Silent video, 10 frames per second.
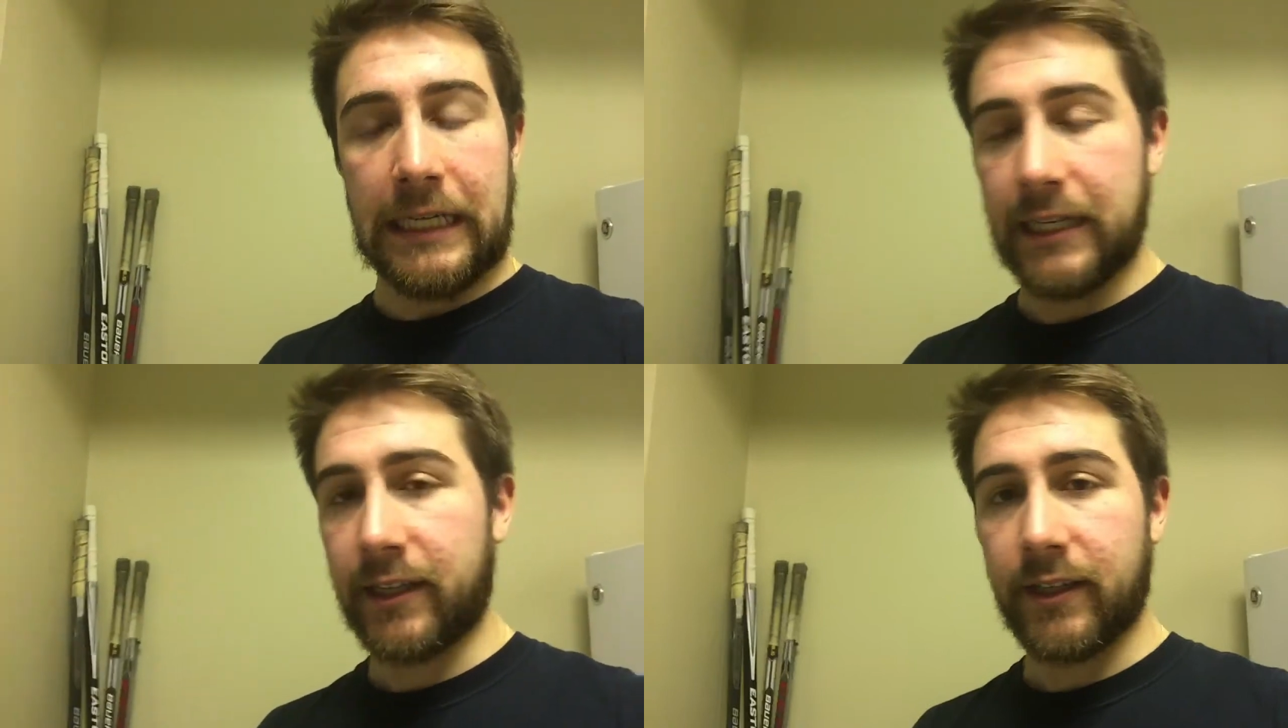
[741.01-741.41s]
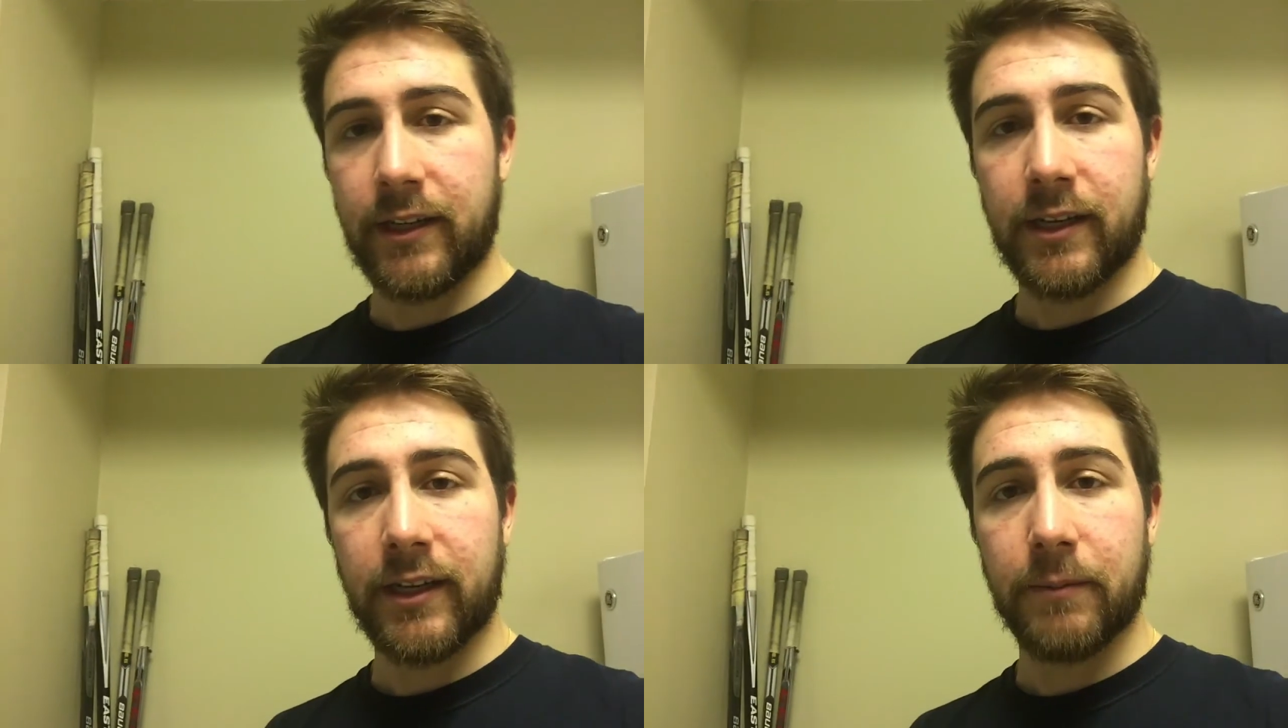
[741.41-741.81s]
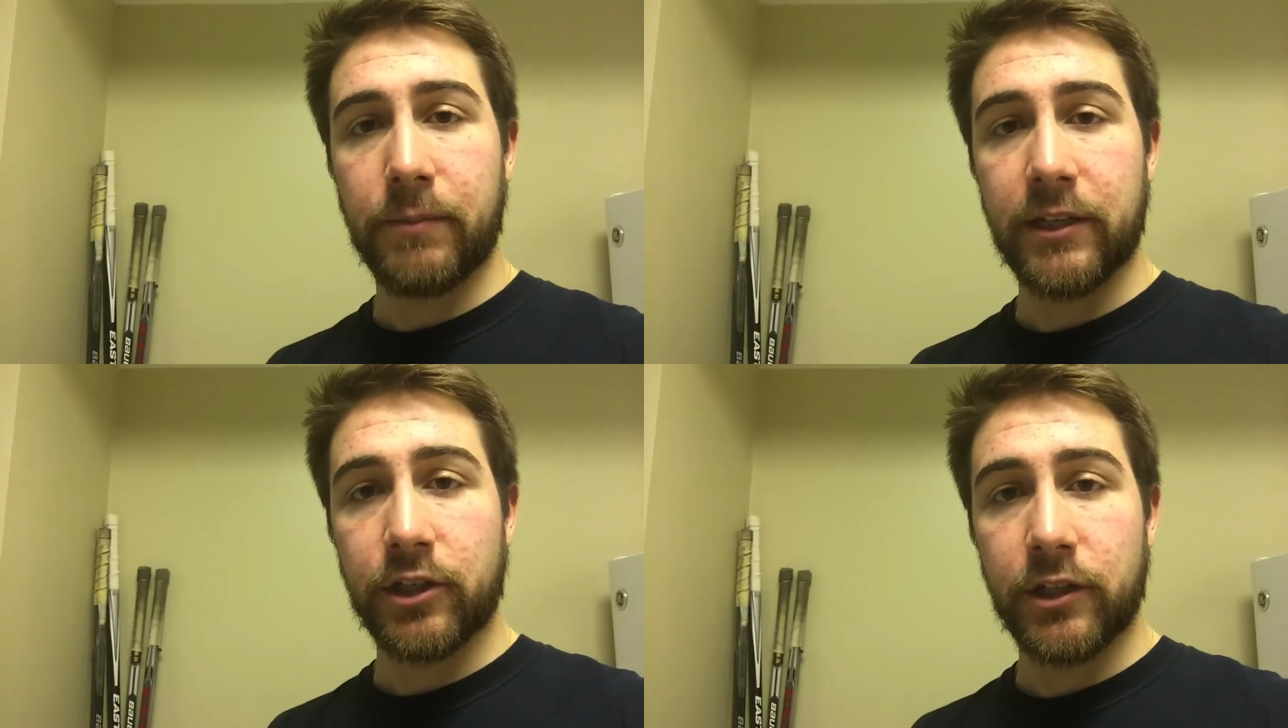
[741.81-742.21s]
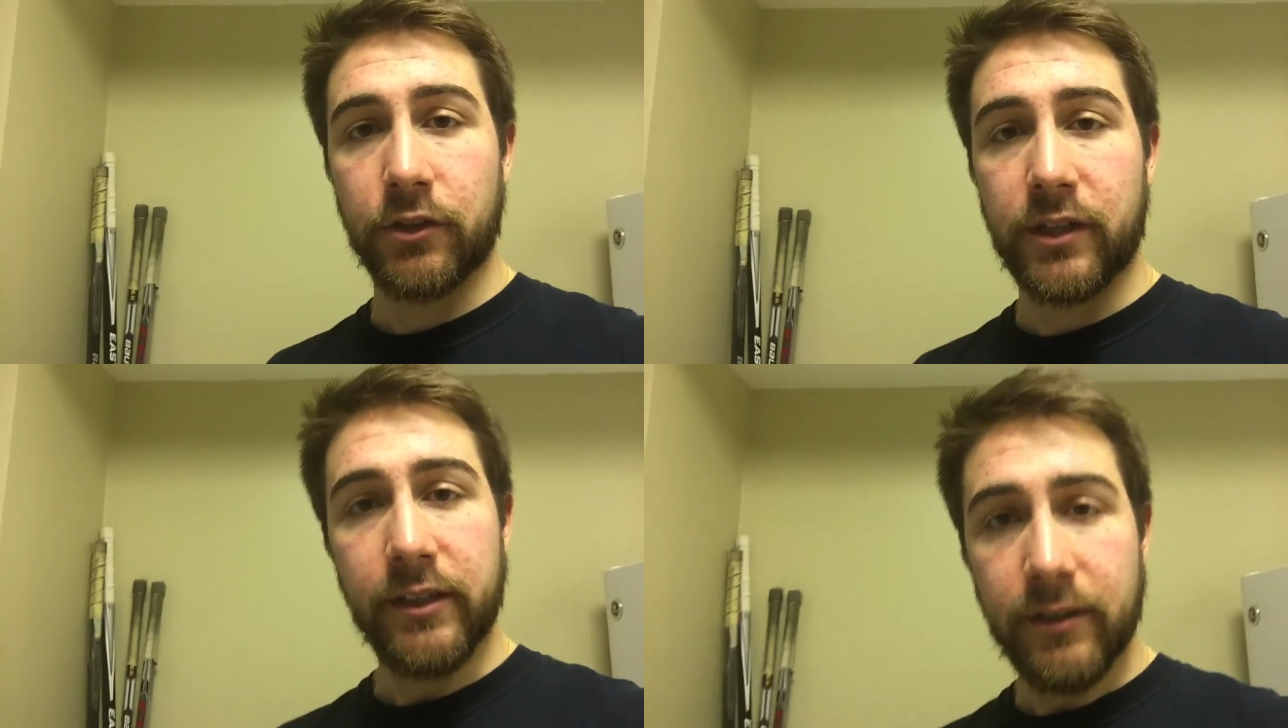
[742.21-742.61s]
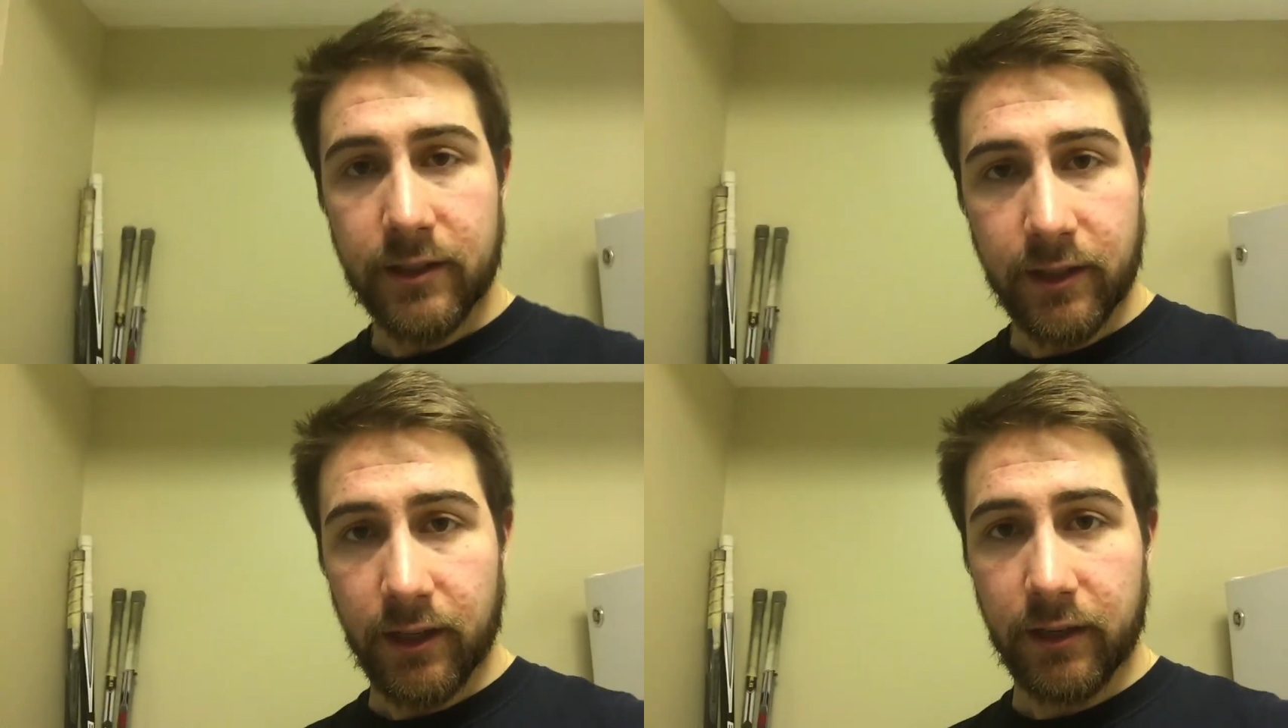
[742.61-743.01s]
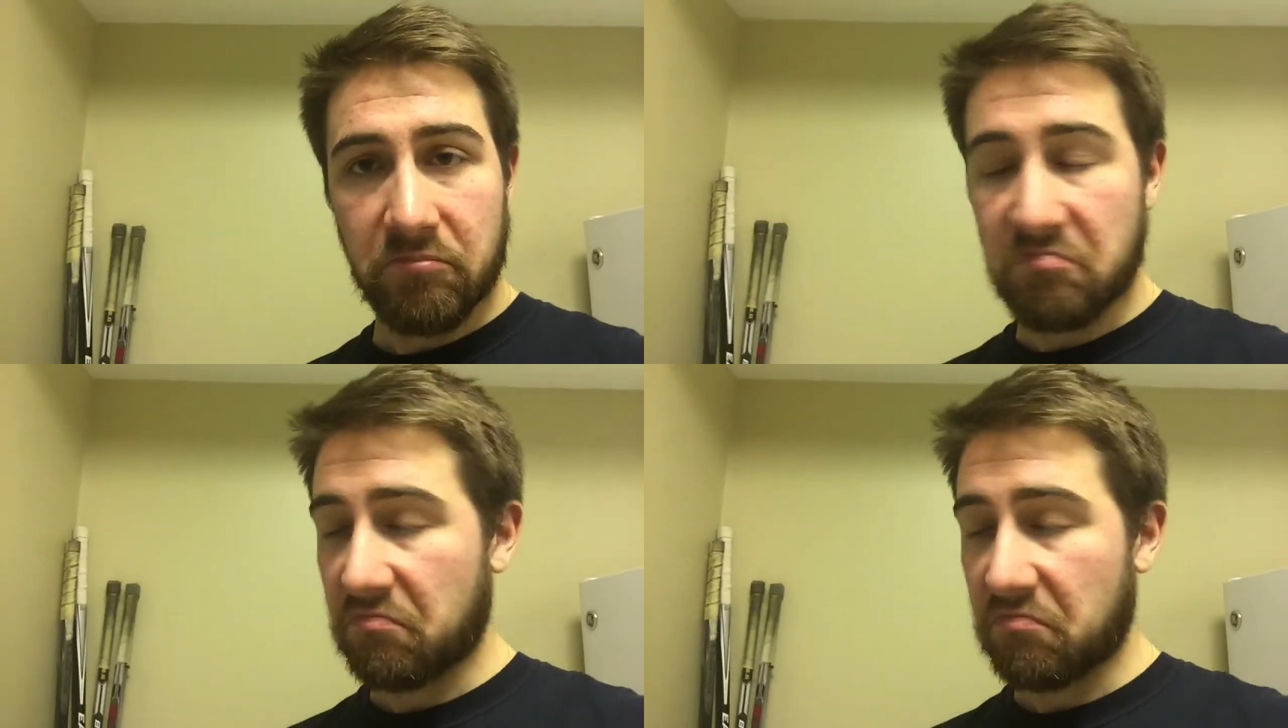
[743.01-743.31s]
and then pitch in your yeast and